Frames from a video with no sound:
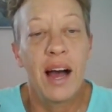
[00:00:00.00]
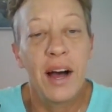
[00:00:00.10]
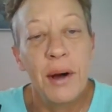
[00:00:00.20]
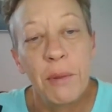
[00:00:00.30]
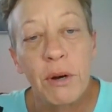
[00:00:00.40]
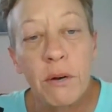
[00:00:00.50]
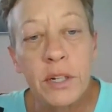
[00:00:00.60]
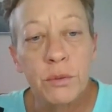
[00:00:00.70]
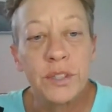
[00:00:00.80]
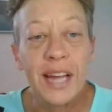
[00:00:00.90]
Um, a great
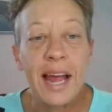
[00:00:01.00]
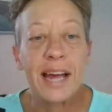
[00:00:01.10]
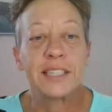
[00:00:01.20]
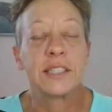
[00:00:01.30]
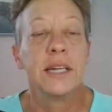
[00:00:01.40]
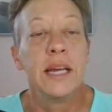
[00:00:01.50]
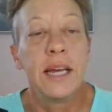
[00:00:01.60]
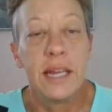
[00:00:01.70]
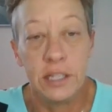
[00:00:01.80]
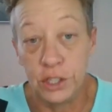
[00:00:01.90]
question was asked
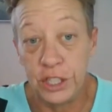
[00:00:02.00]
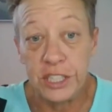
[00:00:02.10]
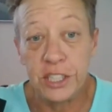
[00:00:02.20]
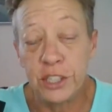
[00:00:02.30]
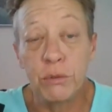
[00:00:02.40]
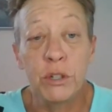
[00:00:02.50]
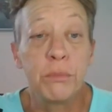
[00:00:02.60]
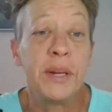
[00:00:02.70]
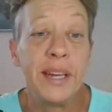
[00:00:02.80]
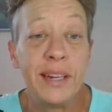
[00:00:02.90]
Is Jesus a real
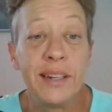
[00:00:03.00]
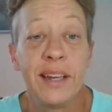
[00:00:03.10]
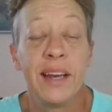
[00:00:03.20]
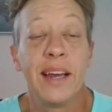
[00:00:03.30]
being?